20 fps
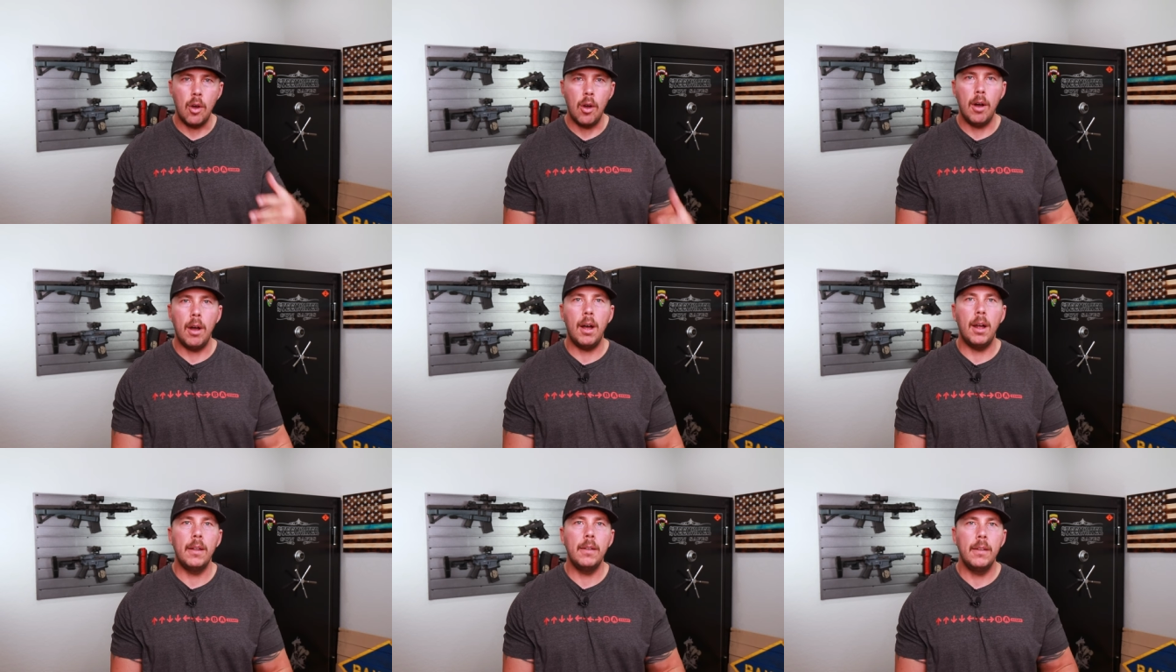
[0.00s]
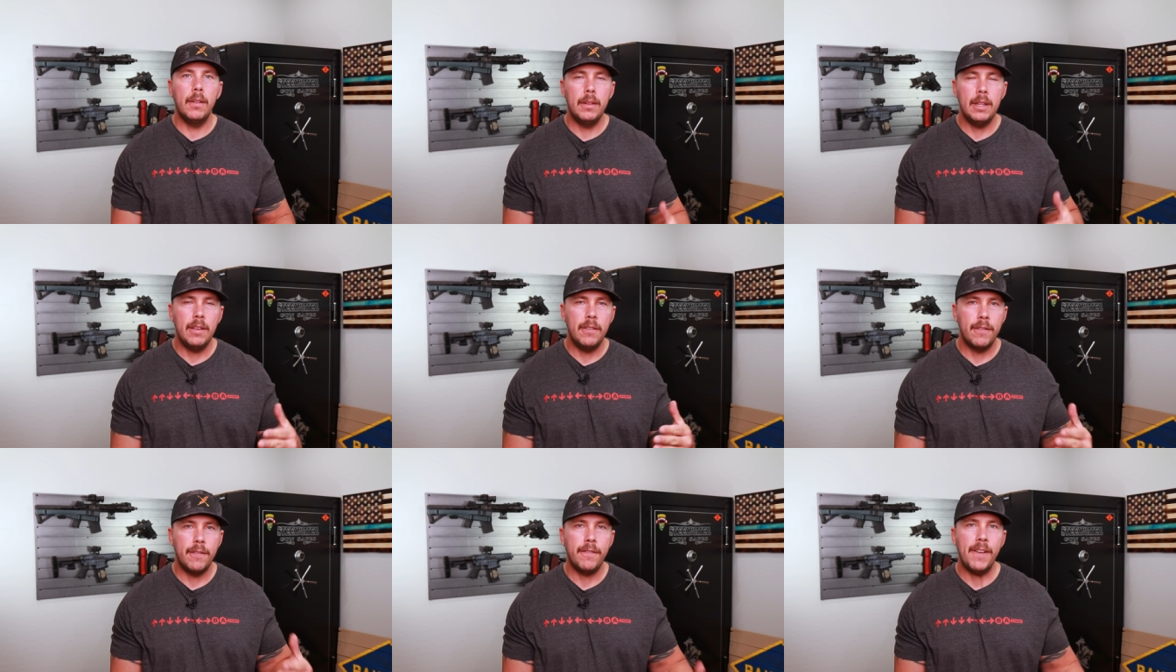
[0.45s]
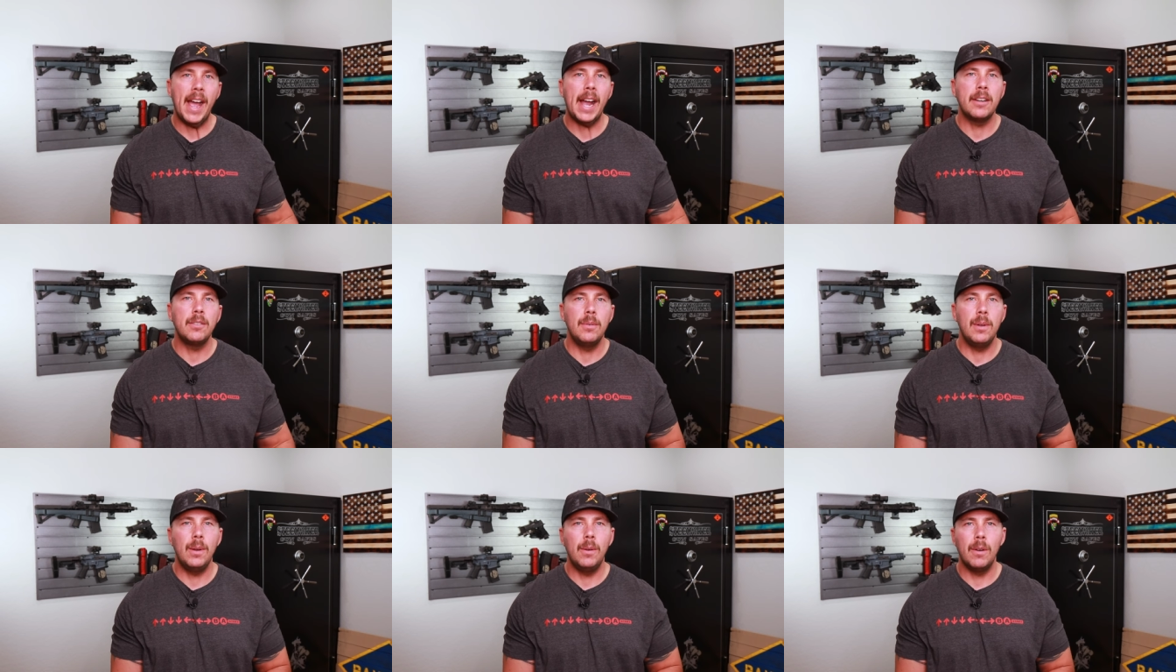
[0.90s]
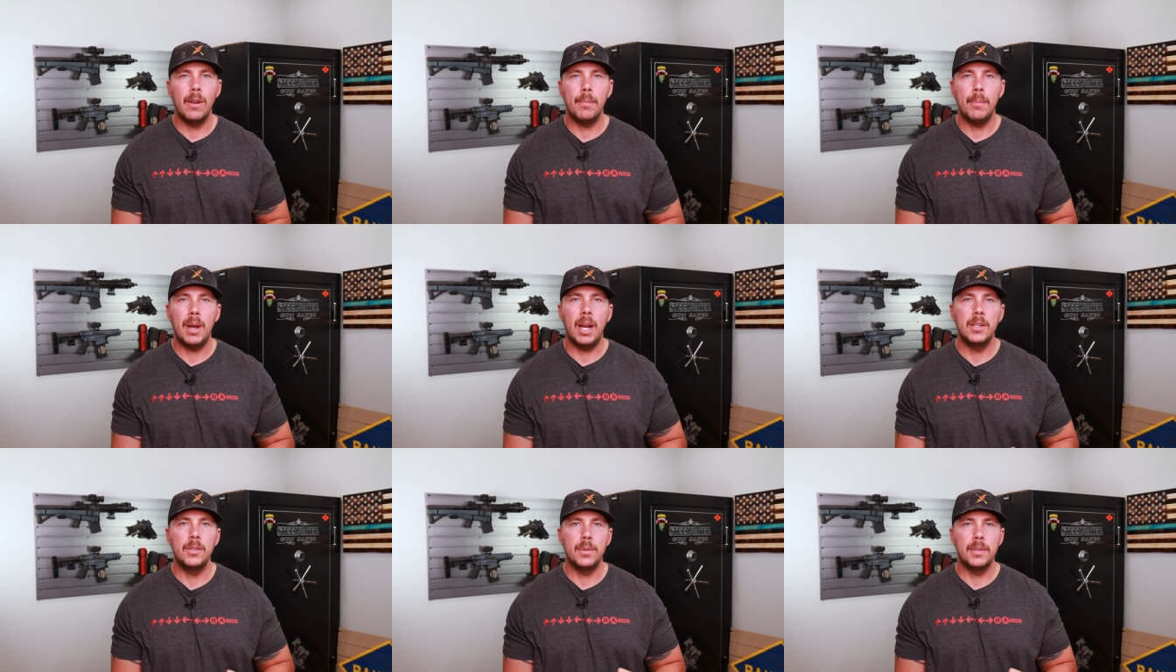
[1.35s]
on the factory grip
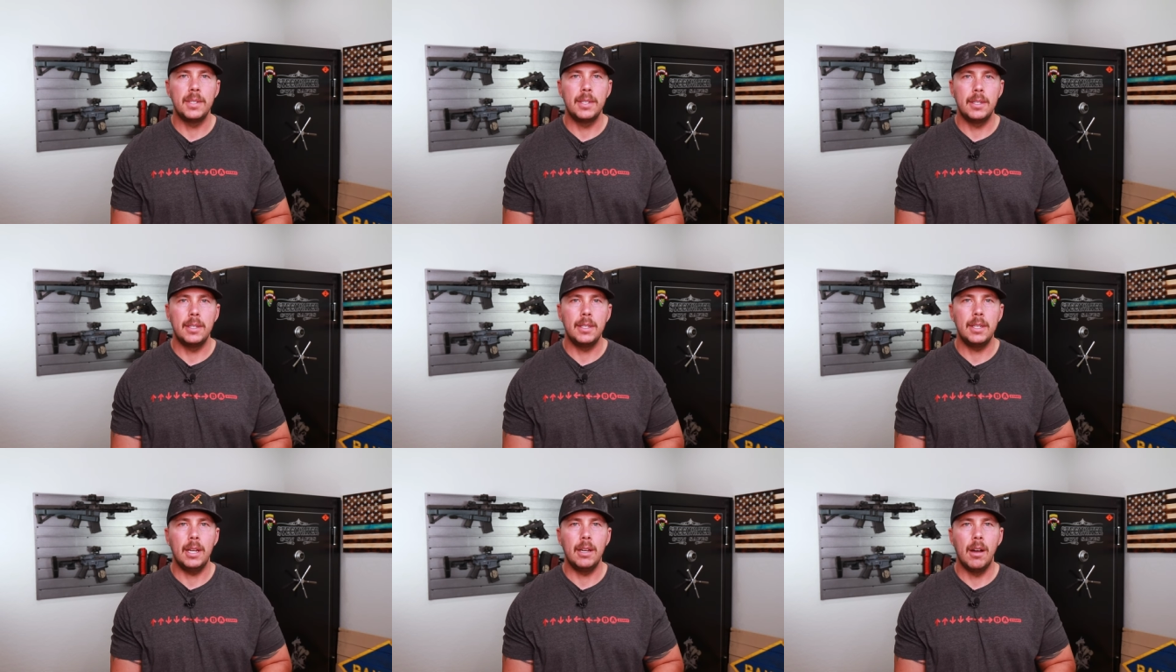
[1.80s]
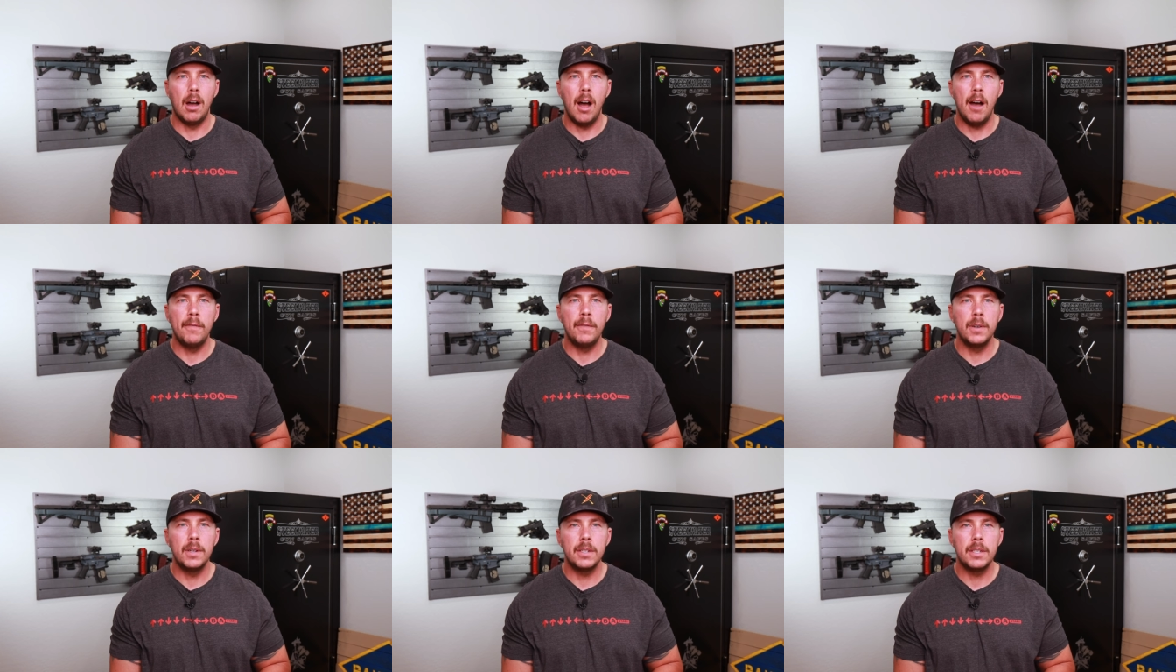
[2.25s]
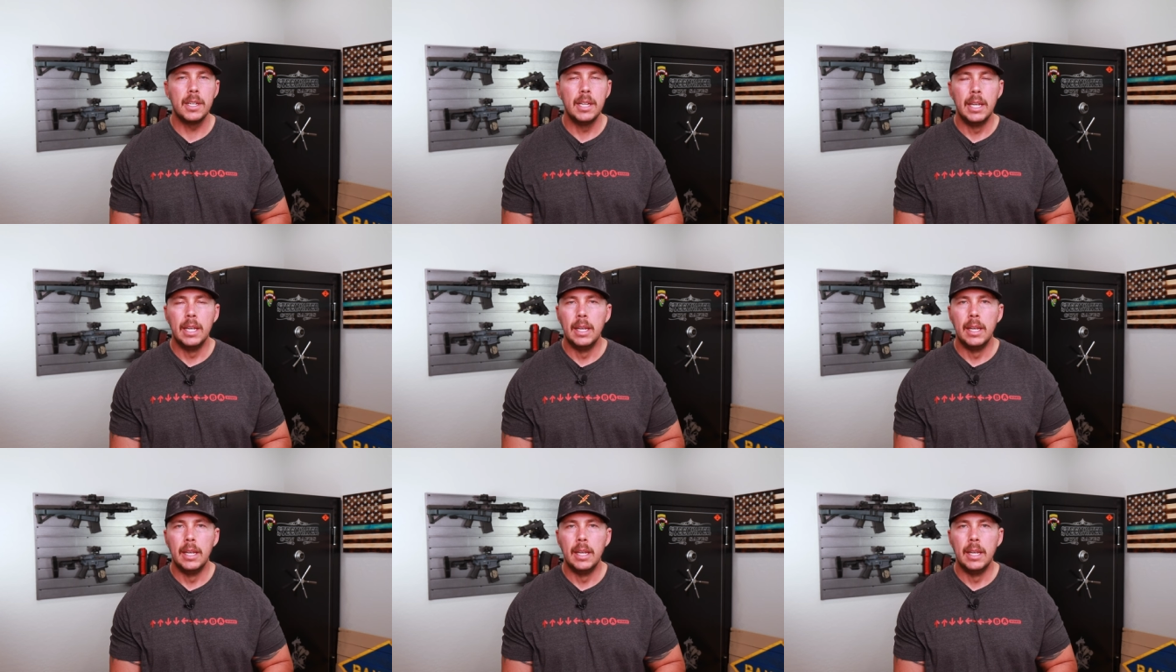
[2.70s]
modules that SIG offers.